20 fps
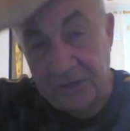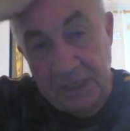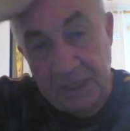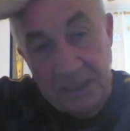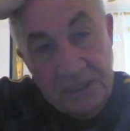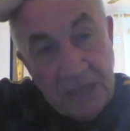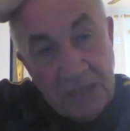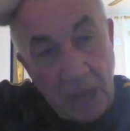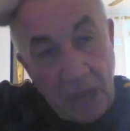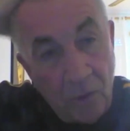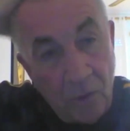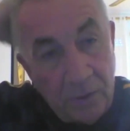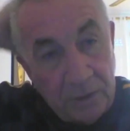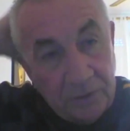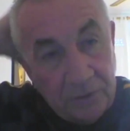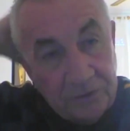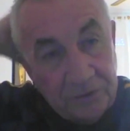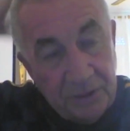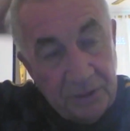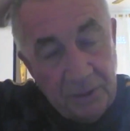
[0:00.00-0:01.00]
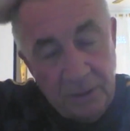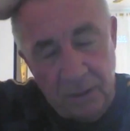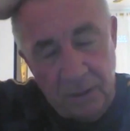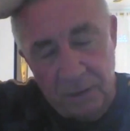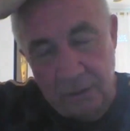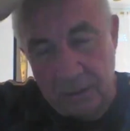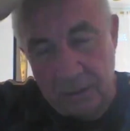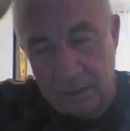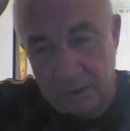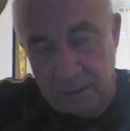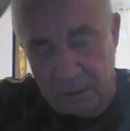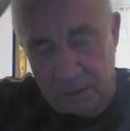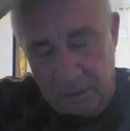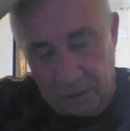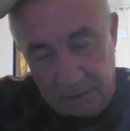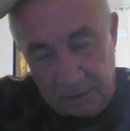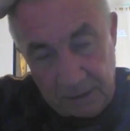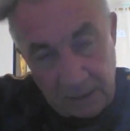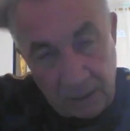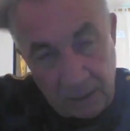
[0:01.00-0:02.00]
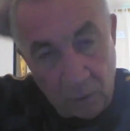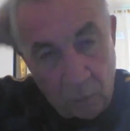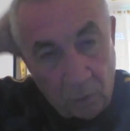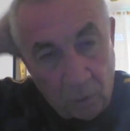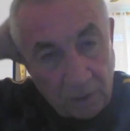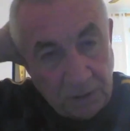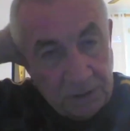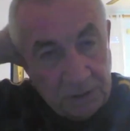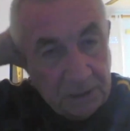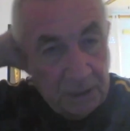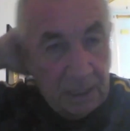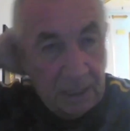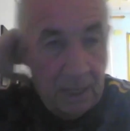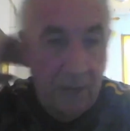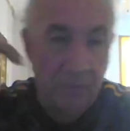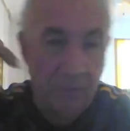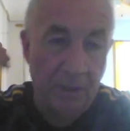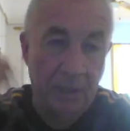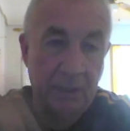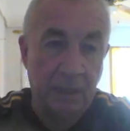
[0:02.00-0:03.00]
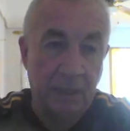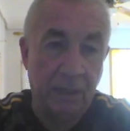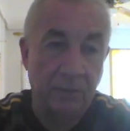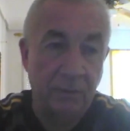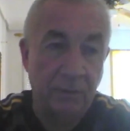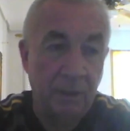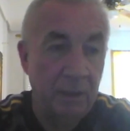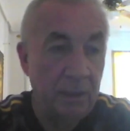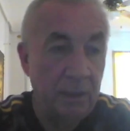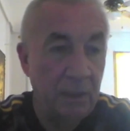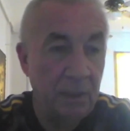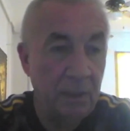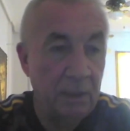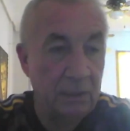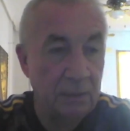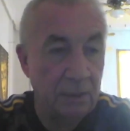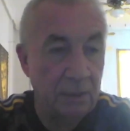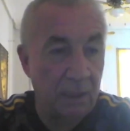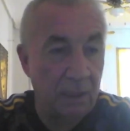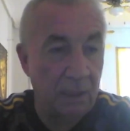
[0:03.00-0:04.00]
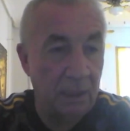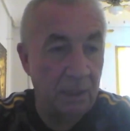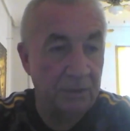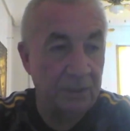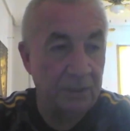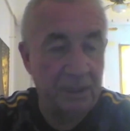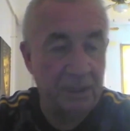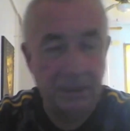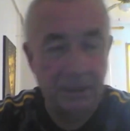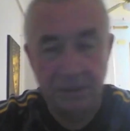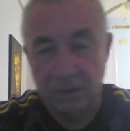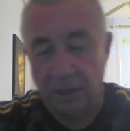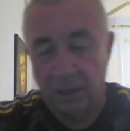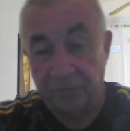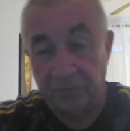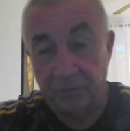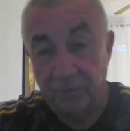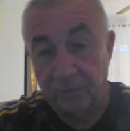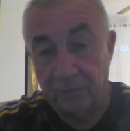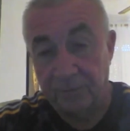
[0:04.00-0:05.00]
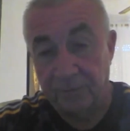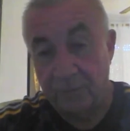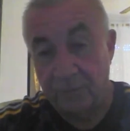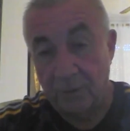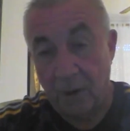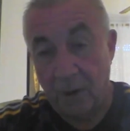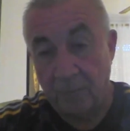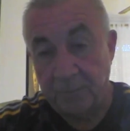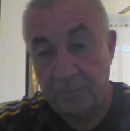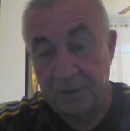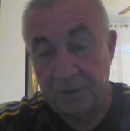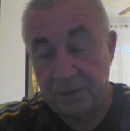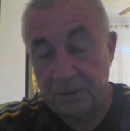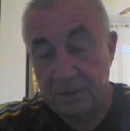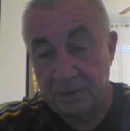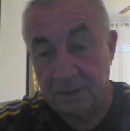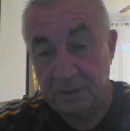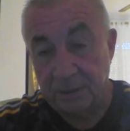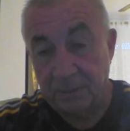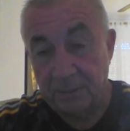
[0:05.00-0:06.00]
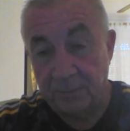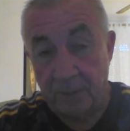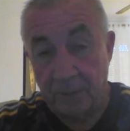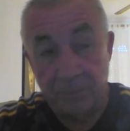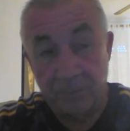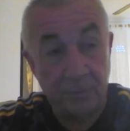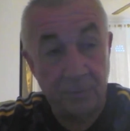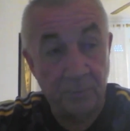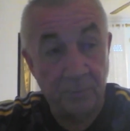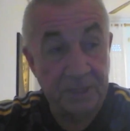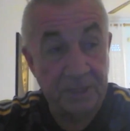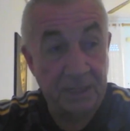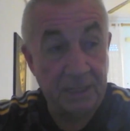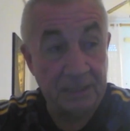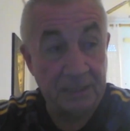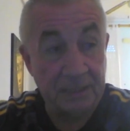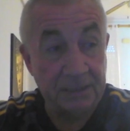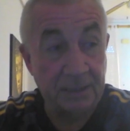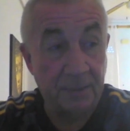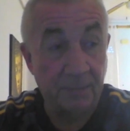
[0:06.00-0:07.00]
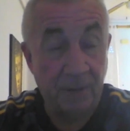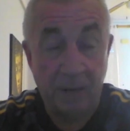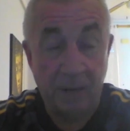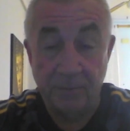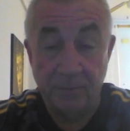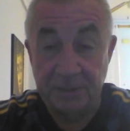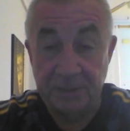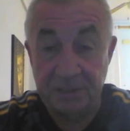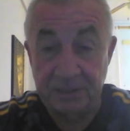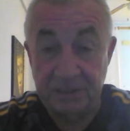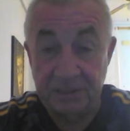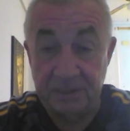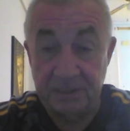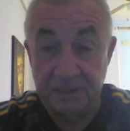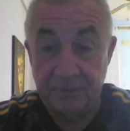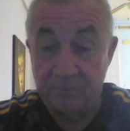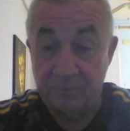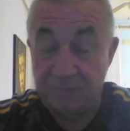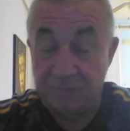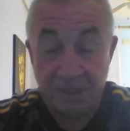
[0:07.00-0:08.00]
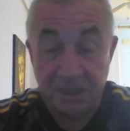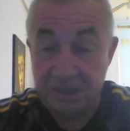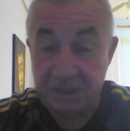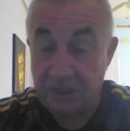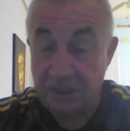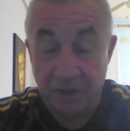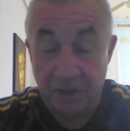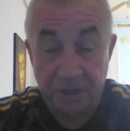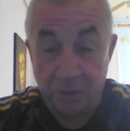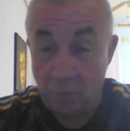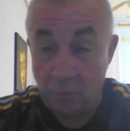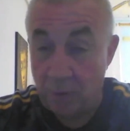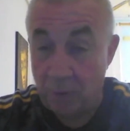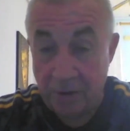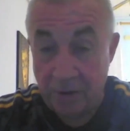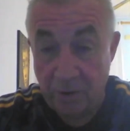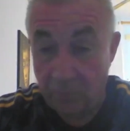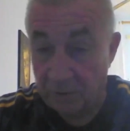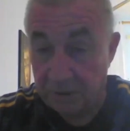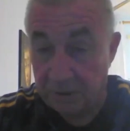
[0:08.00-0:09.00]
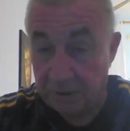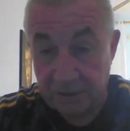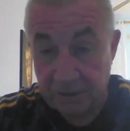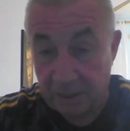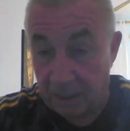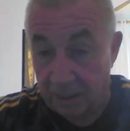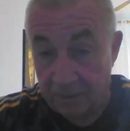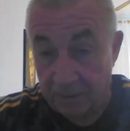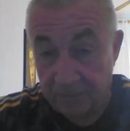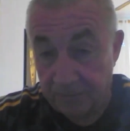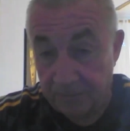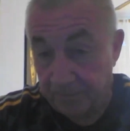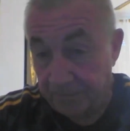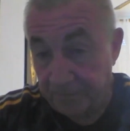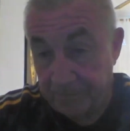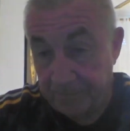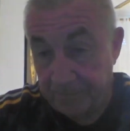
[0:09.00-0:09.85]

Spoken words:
I think he's going. I think he wants to go, you know. And I think he's got 3 or 4 options. And the problem with it is at the moment is he's deciding where he wants to go.